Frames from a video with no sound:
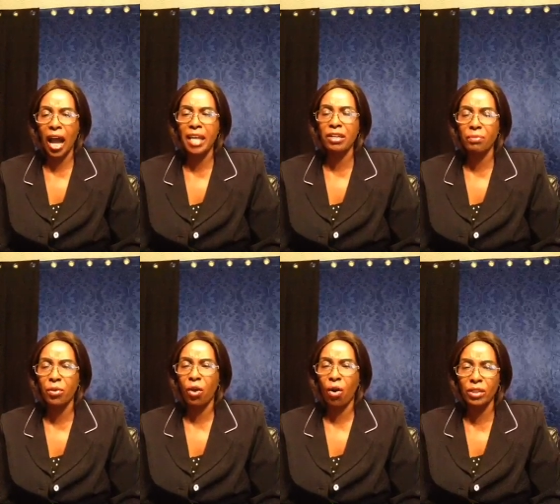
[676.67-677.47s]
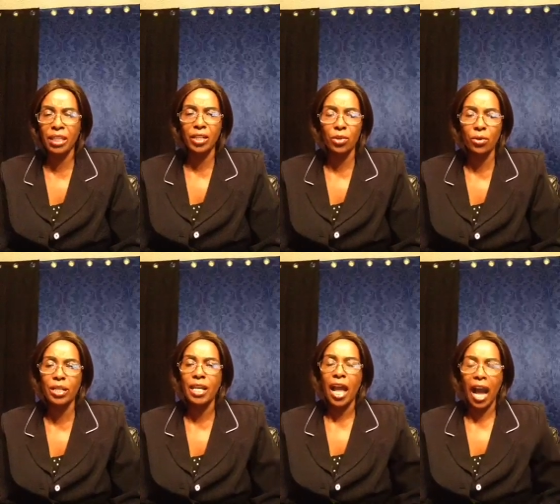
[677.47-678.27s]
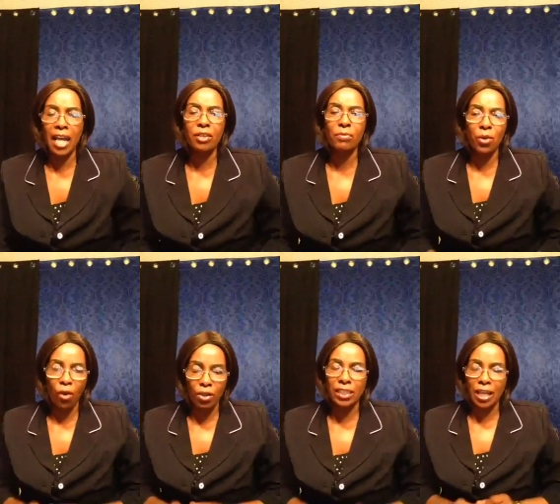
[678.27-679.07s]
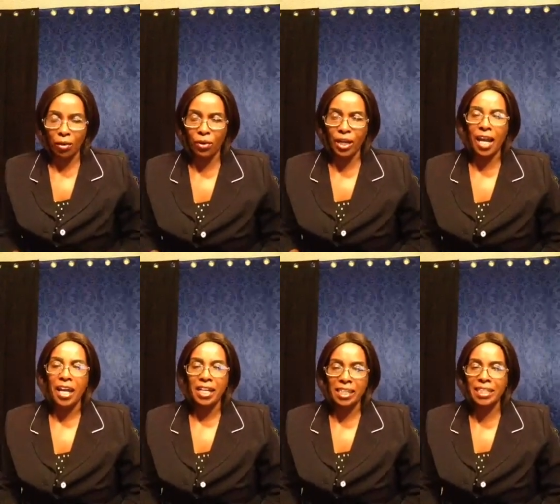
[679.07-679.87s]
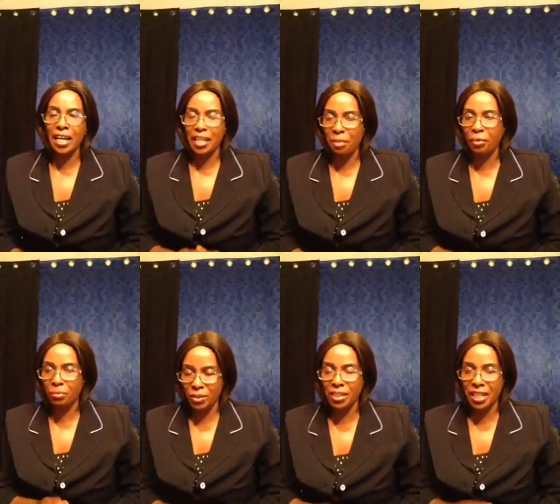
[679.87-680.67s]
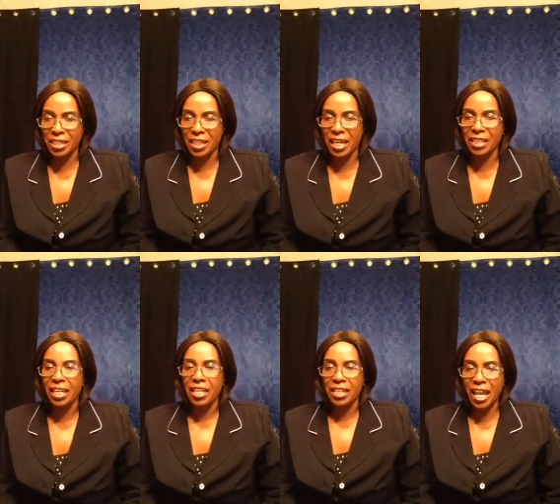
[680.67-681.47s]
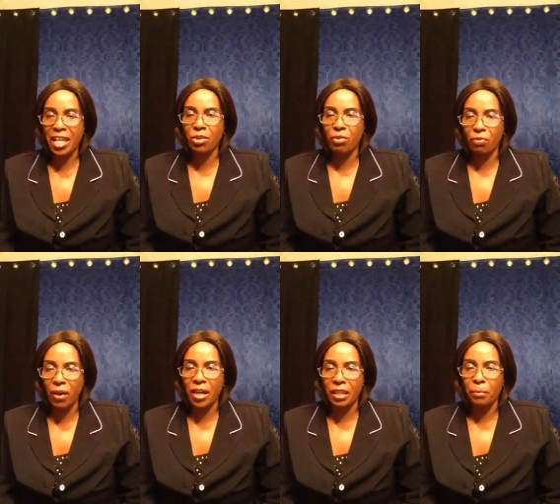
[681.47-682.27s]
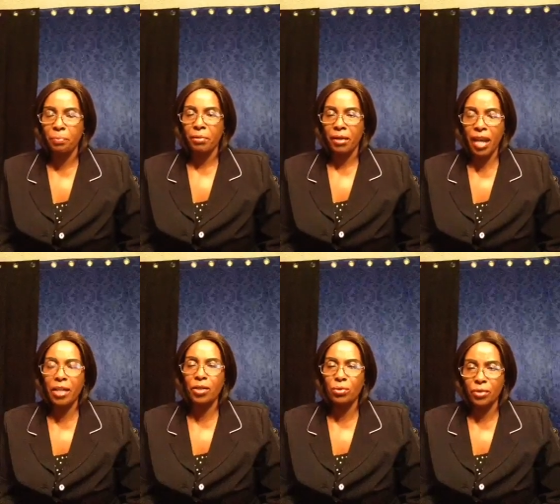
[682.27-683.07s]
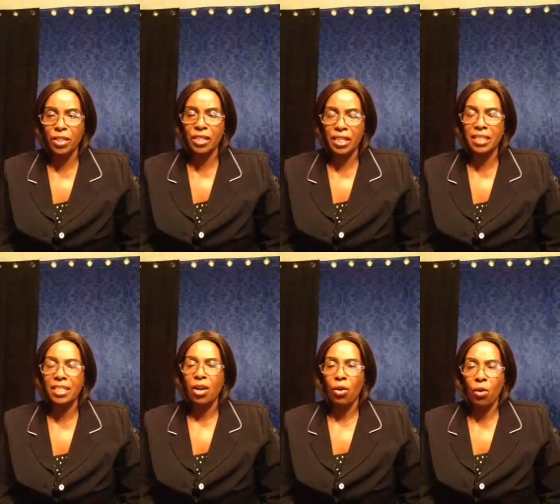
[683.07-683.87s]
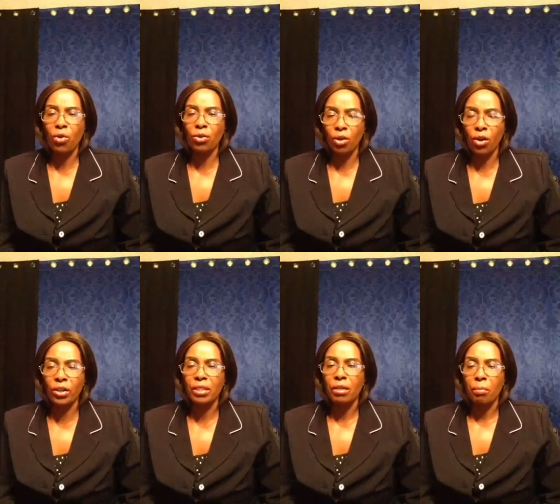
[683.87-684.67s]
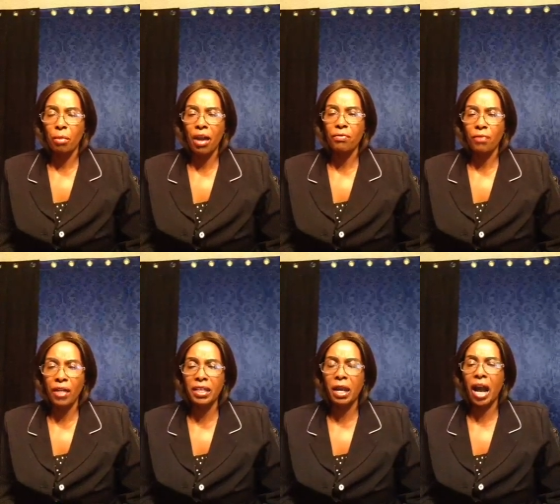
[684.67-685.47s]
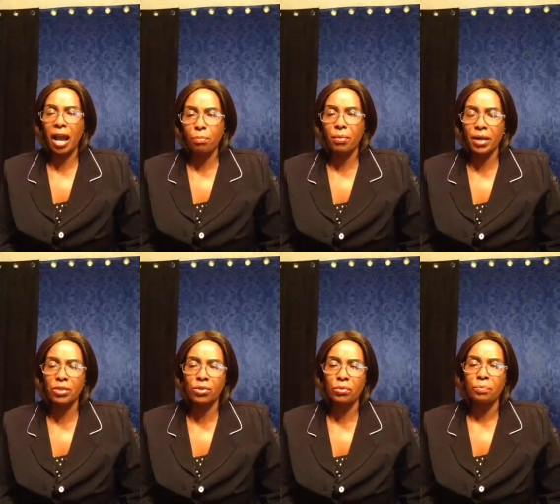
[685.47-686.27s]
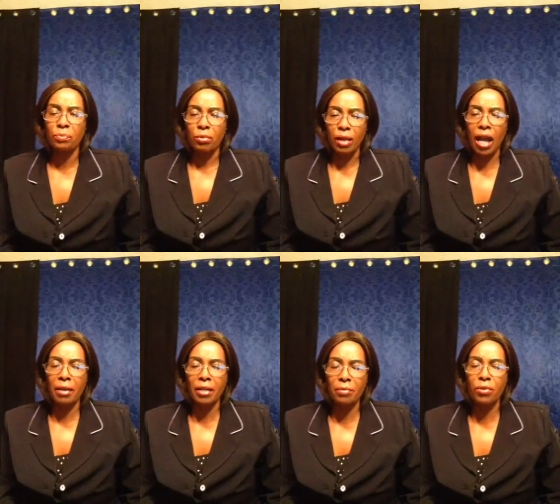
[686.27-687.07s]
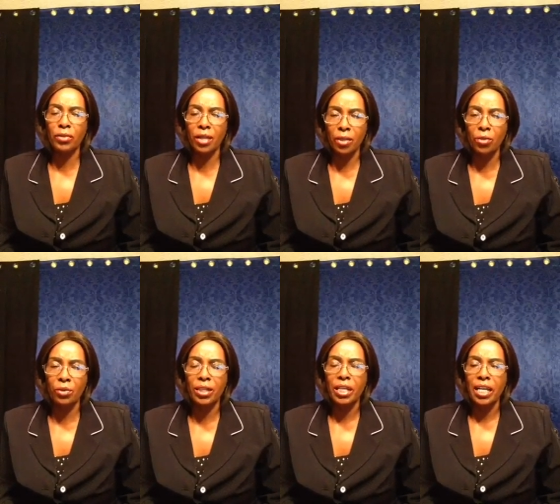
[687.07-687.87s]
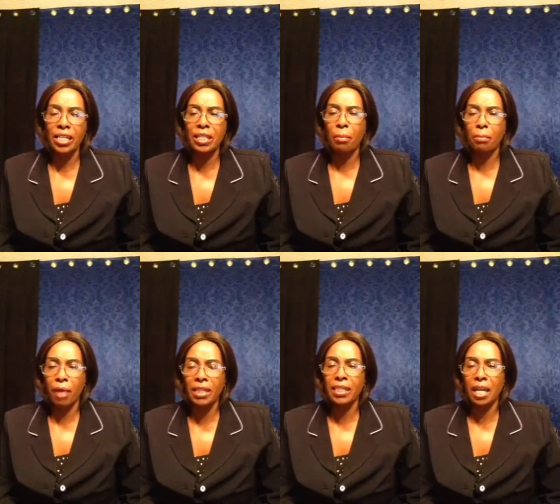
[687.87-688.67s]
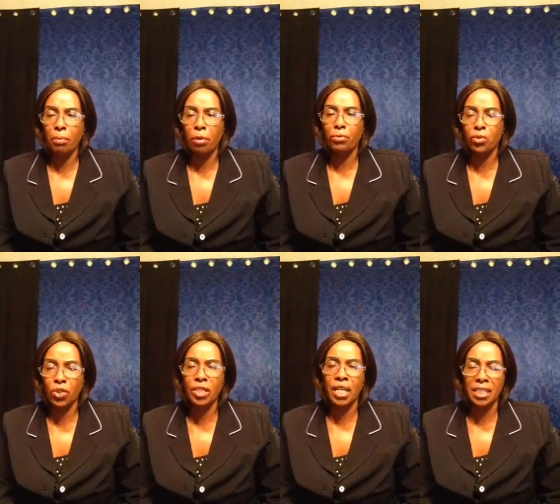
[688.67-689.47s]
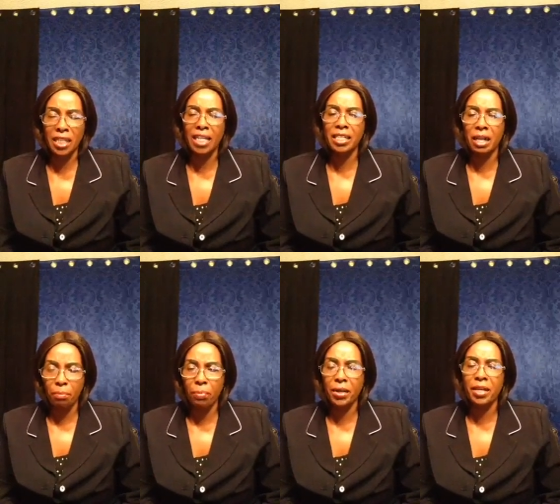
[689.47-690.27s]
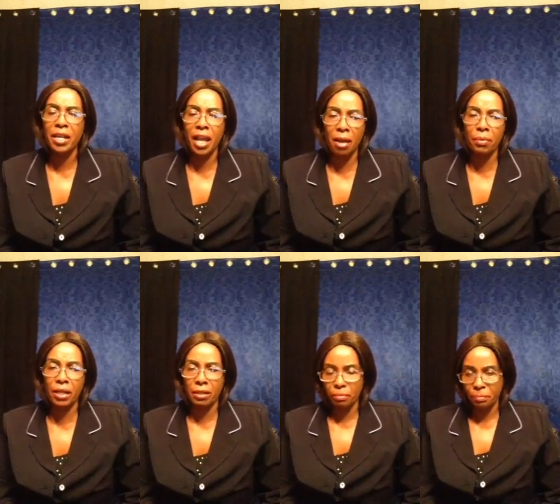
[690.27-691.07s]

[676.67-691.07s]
I give you all the glory. I give you all the honor in the name of Jesus Christ. Thank you, Father. Thank you, Jesus. Oh God, my Father, I bless you. I give you all the glory. In the mighty name of Jesus Christ, I pray. Amen.